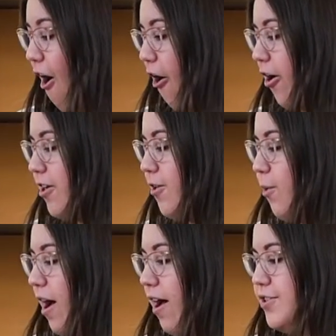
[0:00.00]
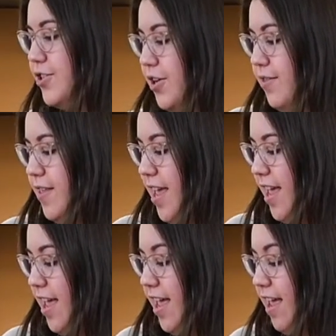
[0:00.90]
Are you under
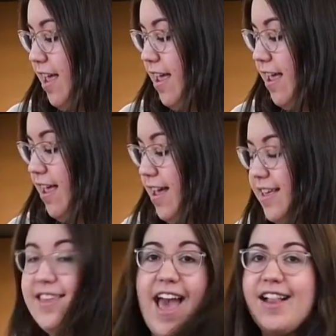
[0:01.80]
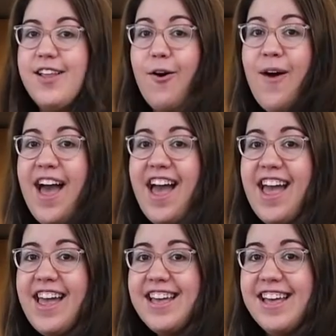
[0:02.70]
the yellow
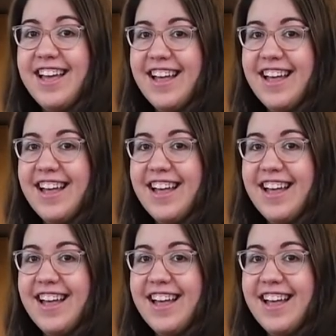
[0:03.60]
egg?